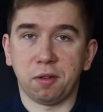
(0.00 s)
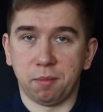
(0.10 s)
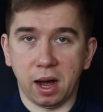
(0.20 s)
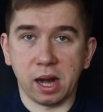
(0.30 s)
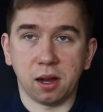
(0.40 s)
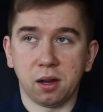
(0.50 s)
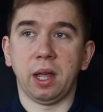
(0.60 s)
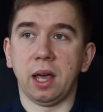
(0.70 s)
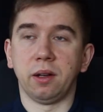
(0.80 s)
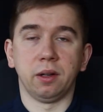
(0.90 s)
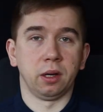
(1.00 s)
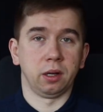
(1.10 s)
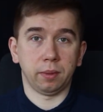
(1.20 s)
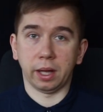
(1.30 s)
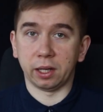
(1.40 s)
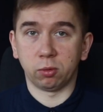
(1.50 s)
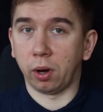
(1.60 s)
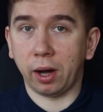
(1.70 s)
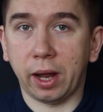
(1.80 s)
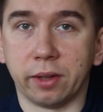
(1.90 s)
of money, and it is
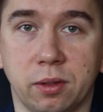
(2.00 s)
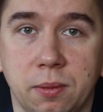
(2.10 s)
what it is.